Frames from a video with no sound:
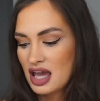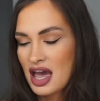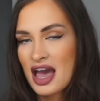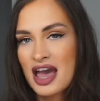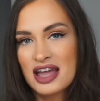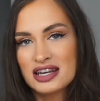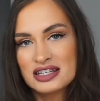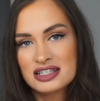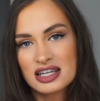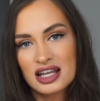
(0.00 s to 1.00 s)

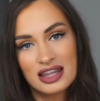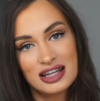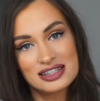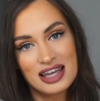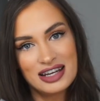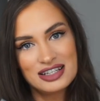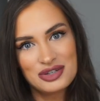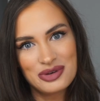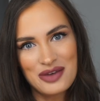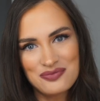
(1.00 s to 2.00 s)
and let's get
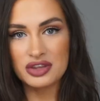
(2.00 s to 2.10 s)
into it.